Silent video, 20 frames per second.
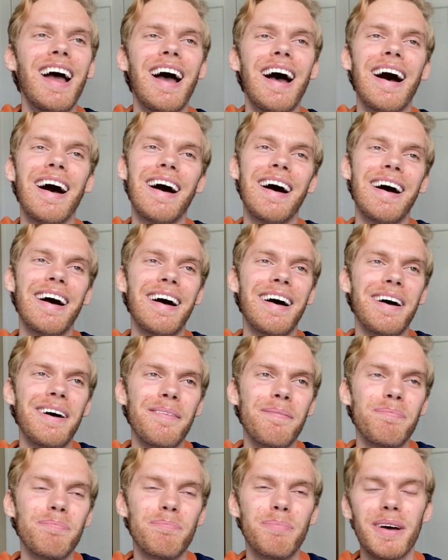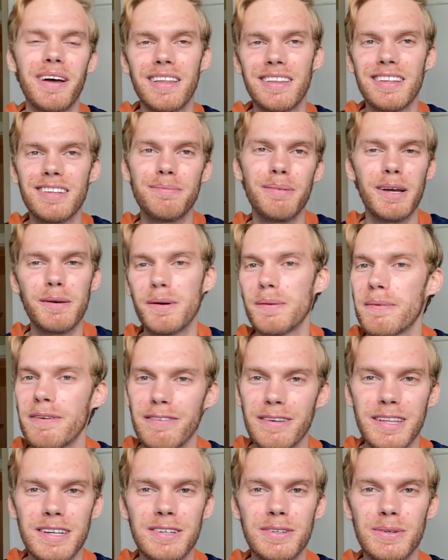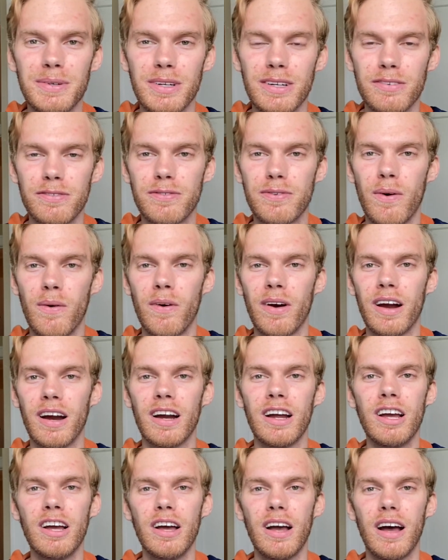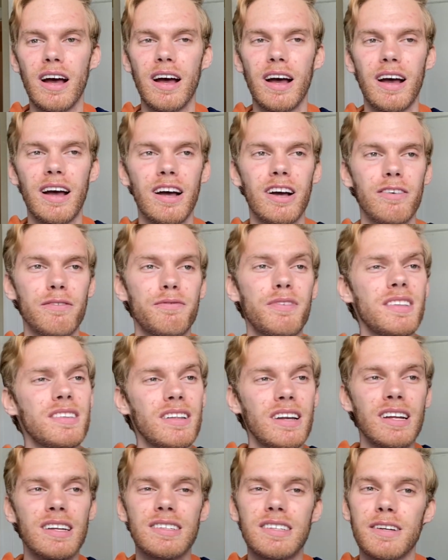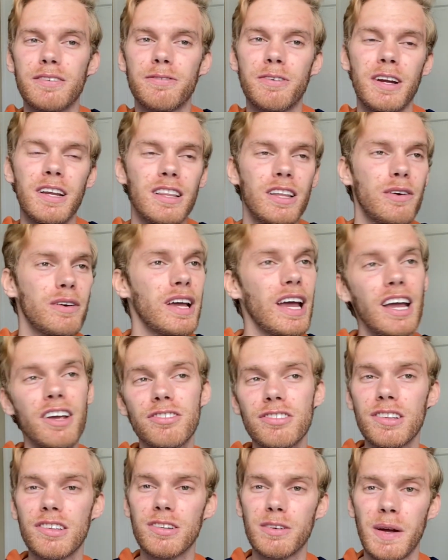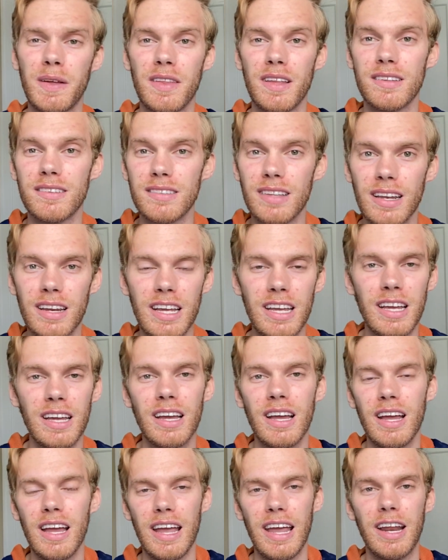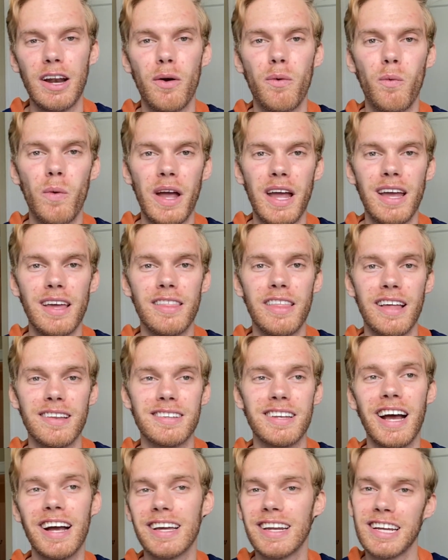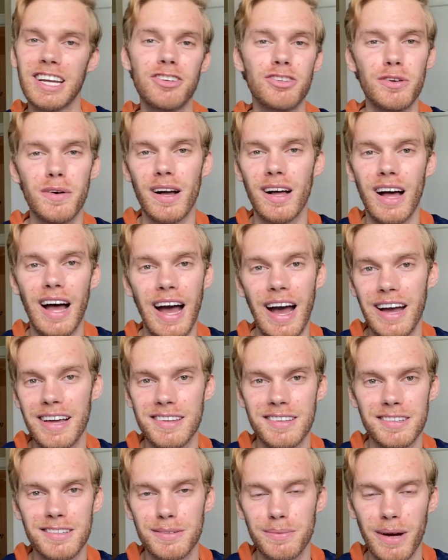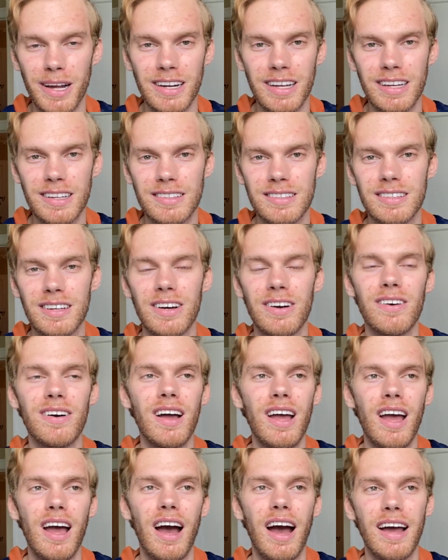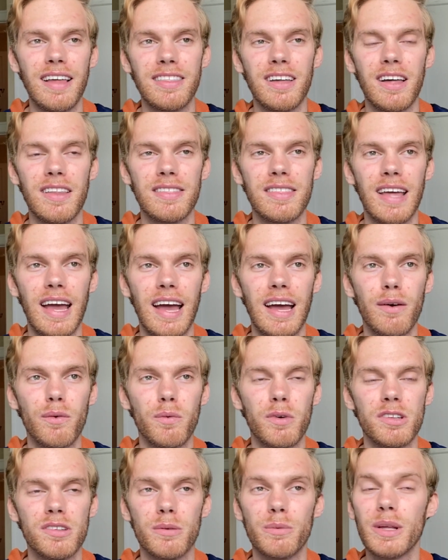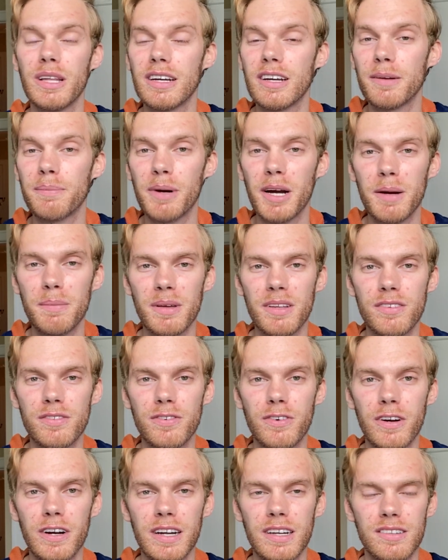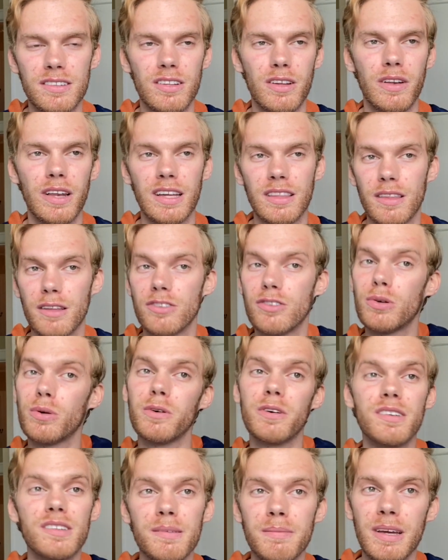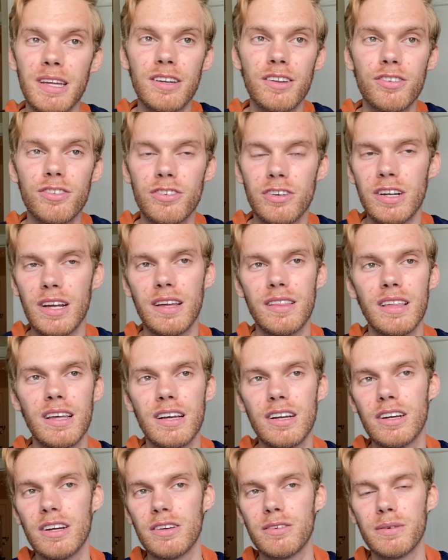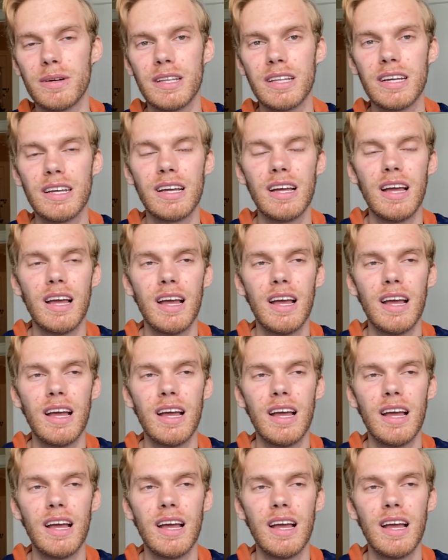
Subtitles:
But this bike would be really cool for visiting different locations around the city in a way that's not going to get you all hot and sweaty. So I thought that was a really good purpose for it. So like the tourism industry, I think, could really